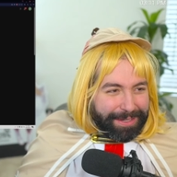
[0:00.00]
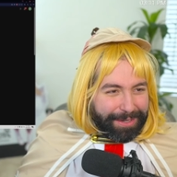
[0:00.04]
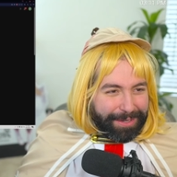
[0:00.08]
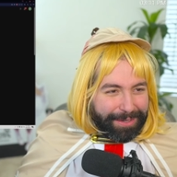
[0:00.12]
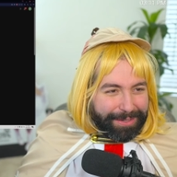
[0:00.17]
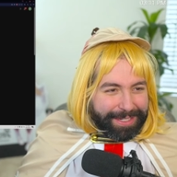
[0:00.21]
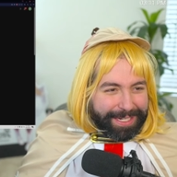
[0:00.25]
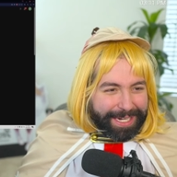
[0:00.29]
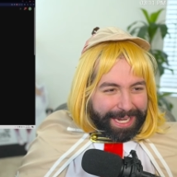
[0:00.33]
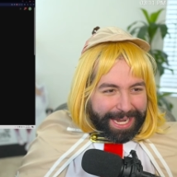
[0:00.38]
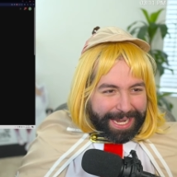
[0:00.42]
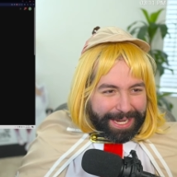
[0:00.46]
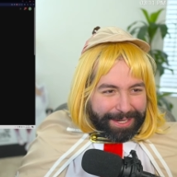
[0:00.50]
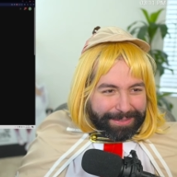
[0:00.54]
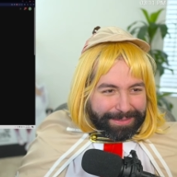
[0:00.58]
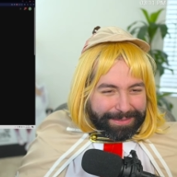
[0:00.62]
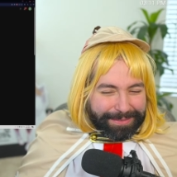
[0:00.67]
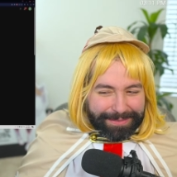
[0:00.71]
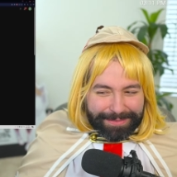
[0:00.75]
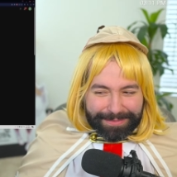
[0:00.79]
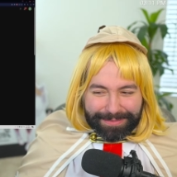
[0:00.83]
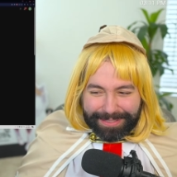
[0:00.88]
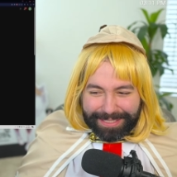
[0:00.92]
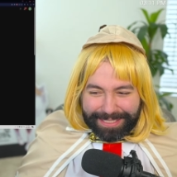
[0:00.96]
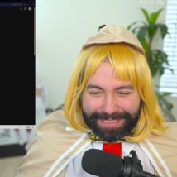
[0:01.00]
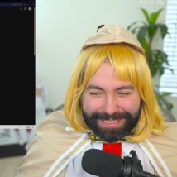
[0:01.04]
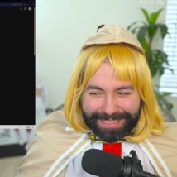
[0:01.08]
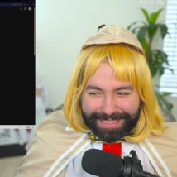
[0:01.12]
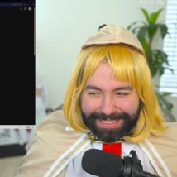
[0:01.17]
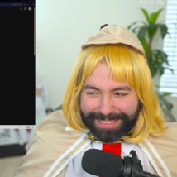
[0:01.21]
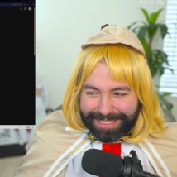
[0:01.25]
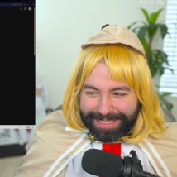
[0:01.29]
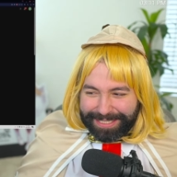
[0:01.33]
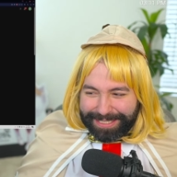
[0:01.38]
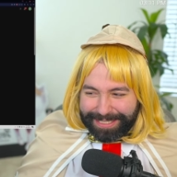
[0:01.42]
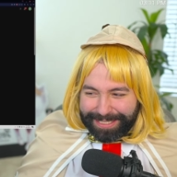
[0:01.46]
Okay, what is this
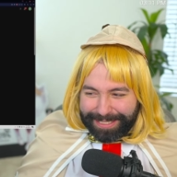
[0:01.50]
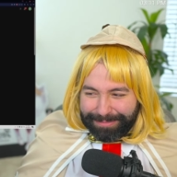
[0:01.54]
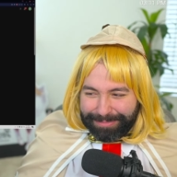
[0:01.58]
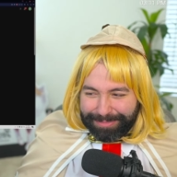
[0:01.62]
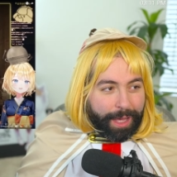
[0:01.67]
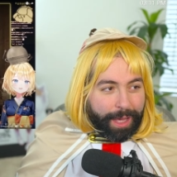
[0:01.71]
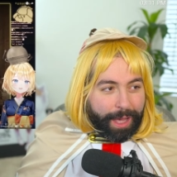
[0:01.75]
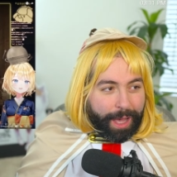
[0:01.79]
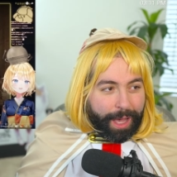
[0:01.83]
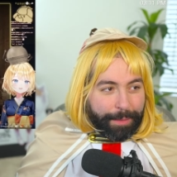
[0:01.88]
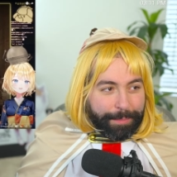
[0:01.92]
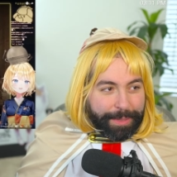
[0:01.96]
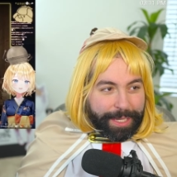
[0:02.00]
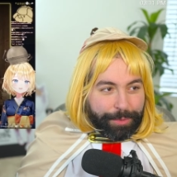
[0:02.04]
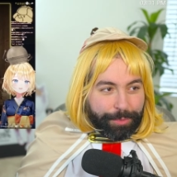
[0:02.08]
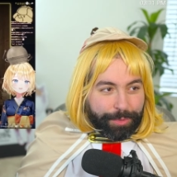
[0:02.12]
clip? Ame